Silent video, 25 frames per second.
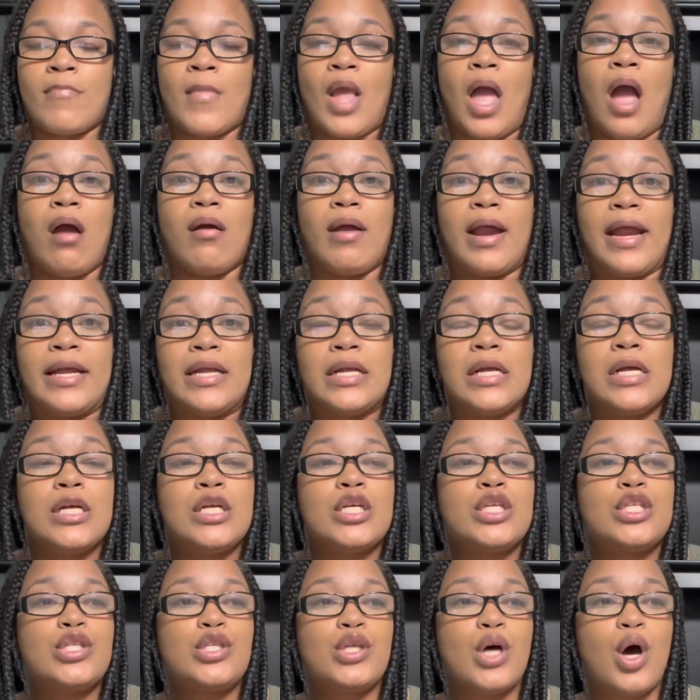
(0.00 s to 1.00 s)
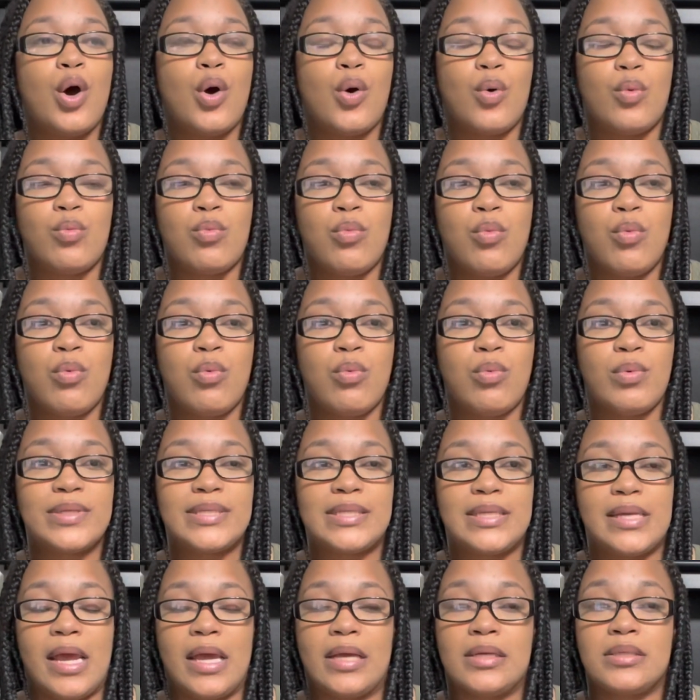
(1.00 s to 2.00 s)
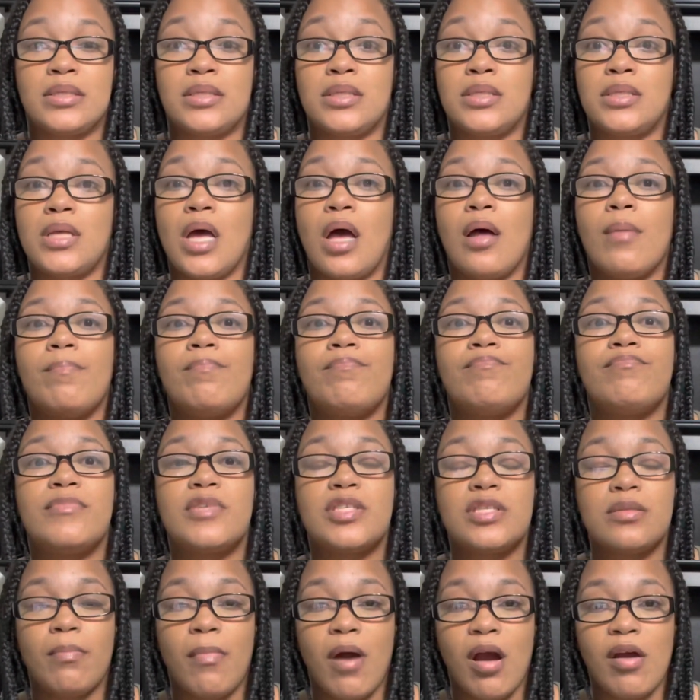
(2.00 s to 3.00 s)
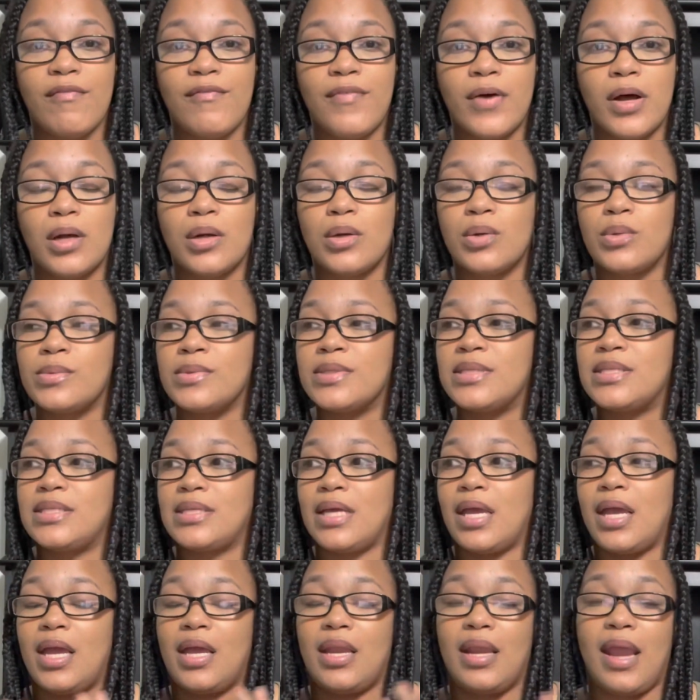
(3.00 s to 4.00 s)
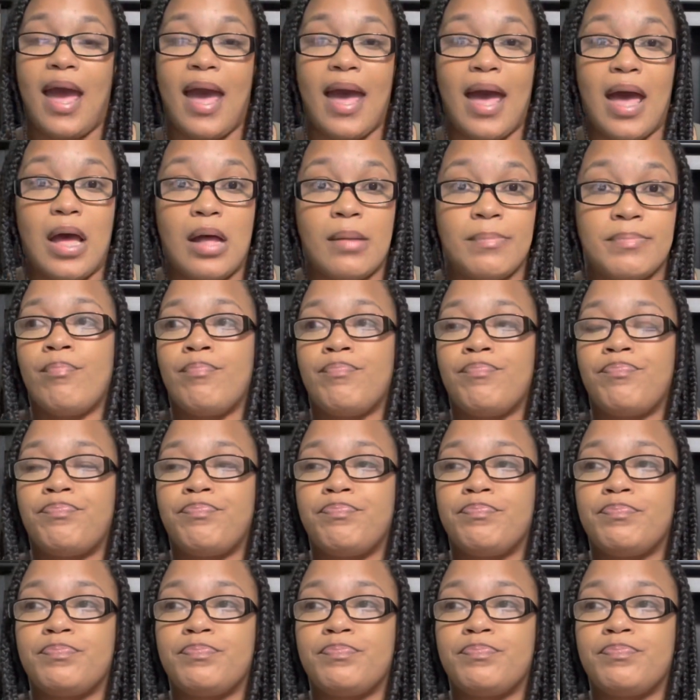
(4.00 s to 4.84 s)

All right, so what's next? Smartphones and apps.